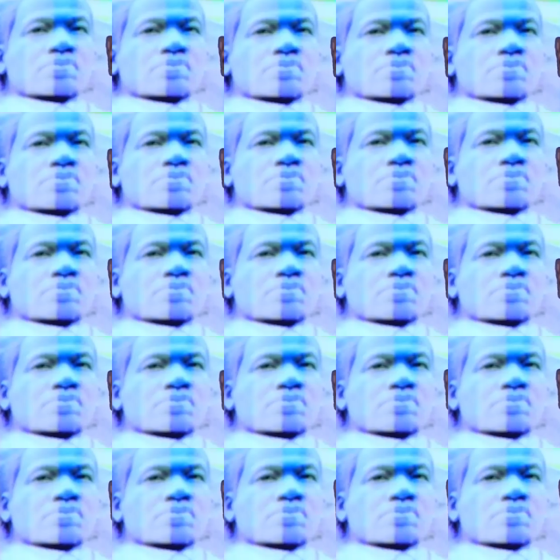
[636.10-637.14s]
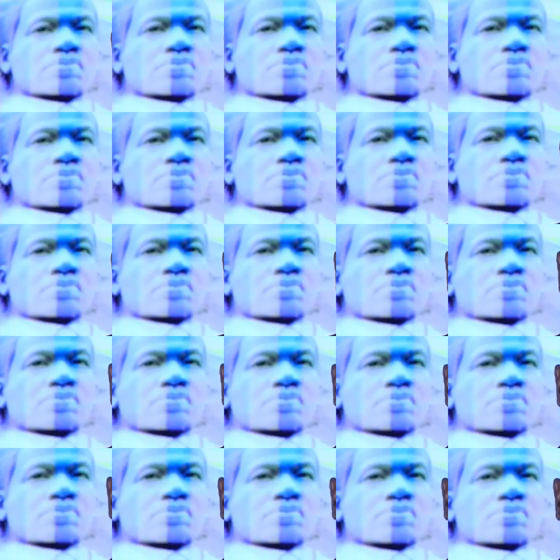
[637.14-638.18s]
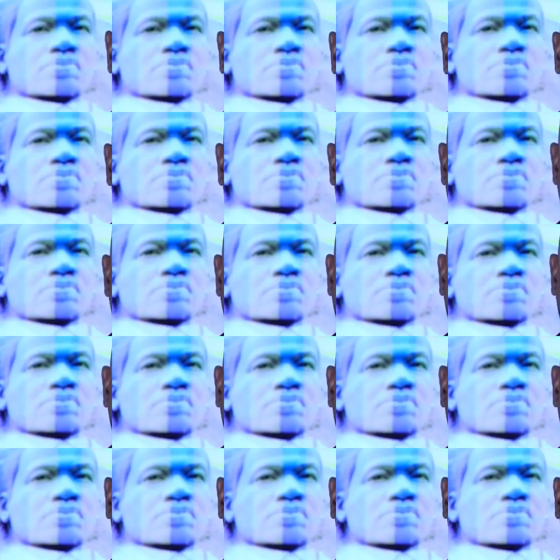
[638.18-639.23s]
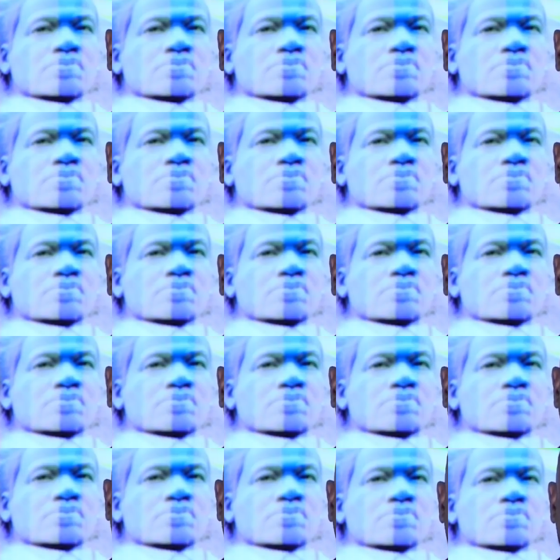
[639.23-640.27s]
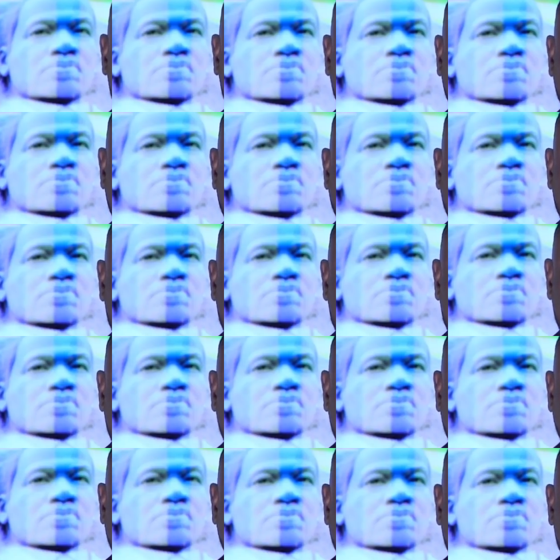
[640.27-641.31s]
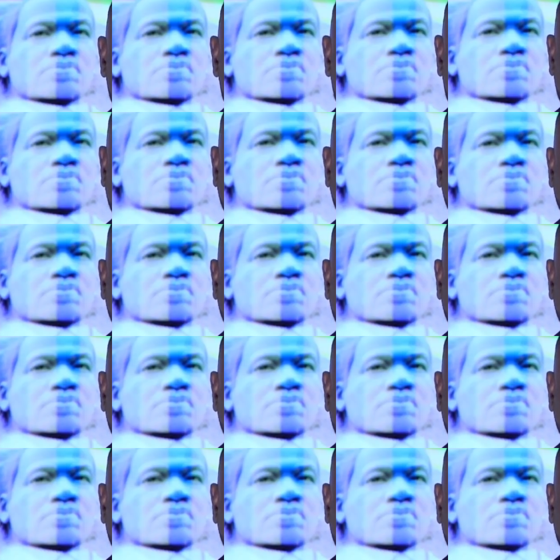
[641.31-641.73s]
The person shown says nothing.